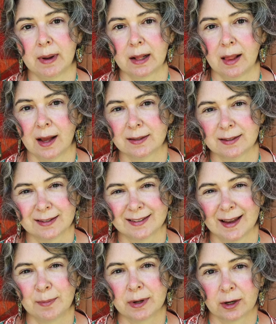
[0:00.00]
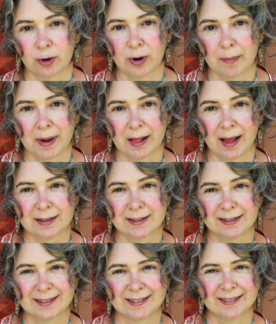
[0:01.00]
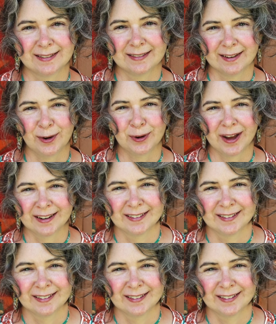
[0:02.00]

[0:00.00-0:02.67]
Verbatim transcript: my glasses. I'm gonna go grab my glasses. Hold